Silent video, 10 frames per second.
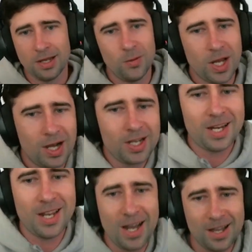We are going to
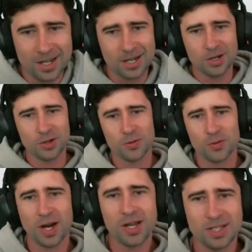get out the
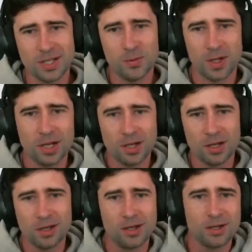crazy win
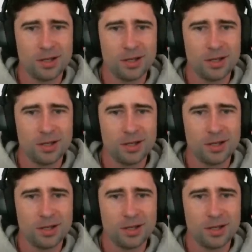here